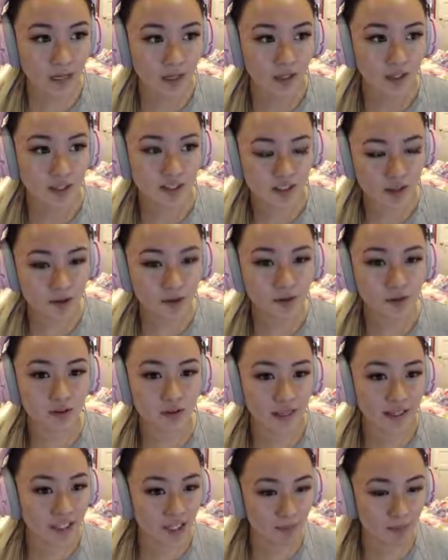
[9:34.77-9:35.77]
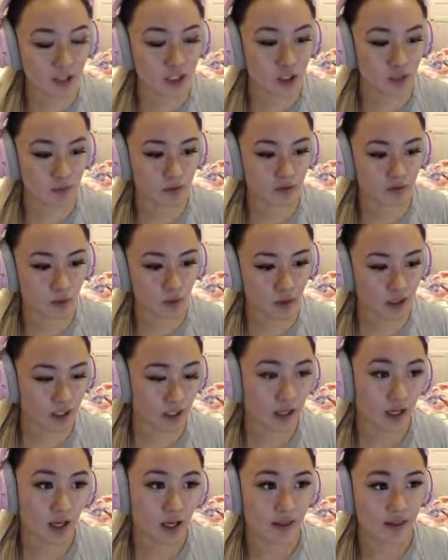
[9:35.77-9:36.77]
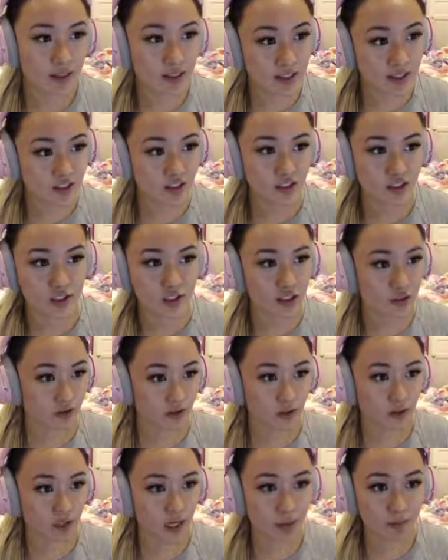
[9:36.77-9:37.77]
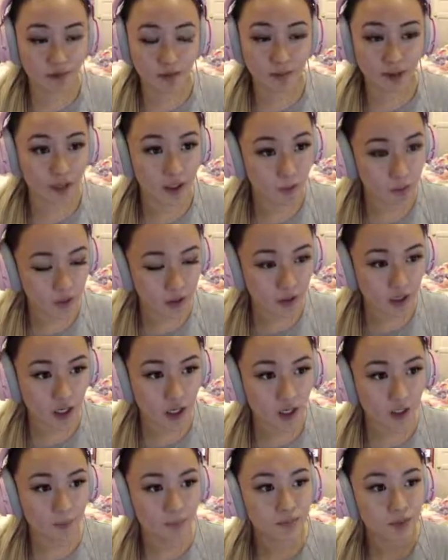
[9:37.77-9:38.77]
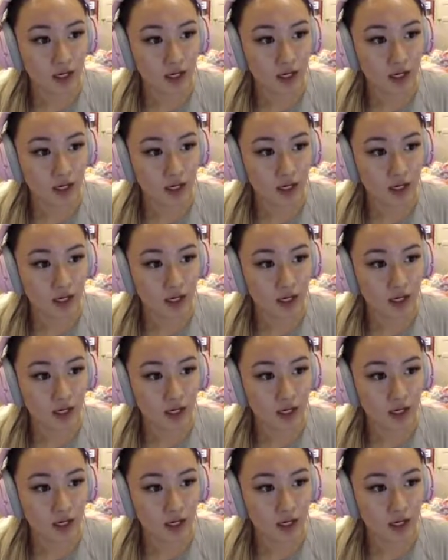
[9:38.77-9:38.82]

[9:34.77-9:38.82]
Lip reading: So, like I mentioned before, this is just a screen grab from my computer.